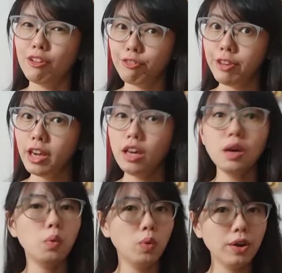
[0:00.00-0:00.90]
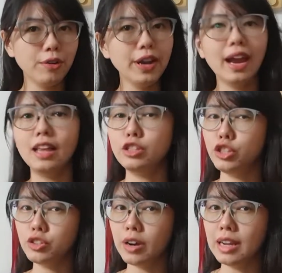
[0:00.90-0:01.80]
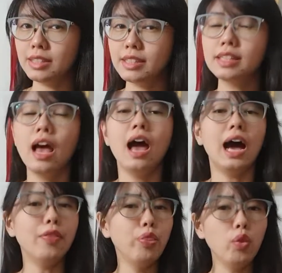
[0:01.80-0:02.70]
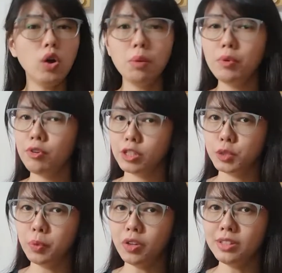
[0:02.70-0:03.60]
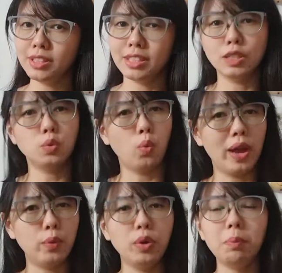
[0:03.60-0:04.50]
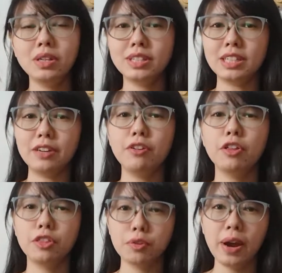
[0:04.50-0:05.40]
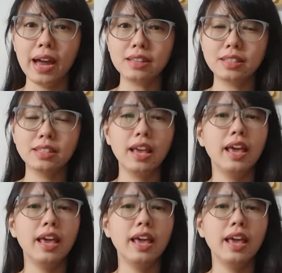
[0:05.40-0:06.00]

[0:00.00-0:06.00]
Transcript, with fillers: Fear, worry, and stress are normal responses when we perceive threats.